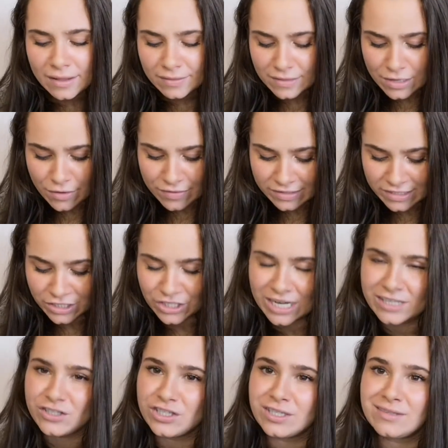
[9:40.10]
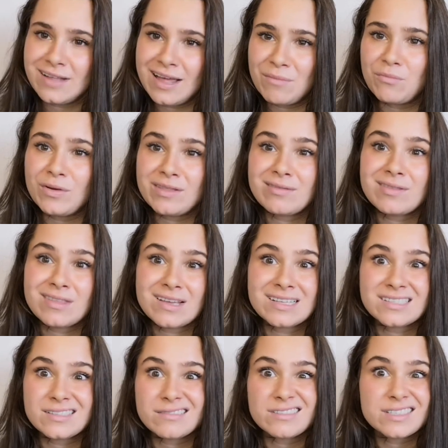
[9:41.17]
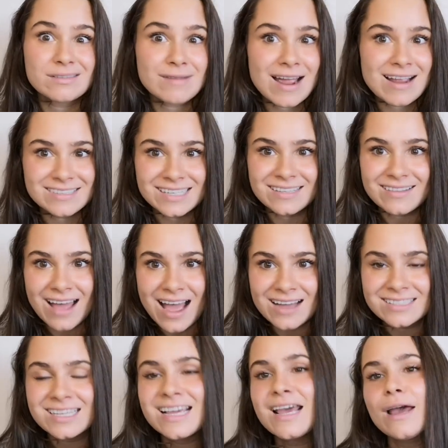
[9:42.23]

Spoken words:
The other suggestion then with surrounding that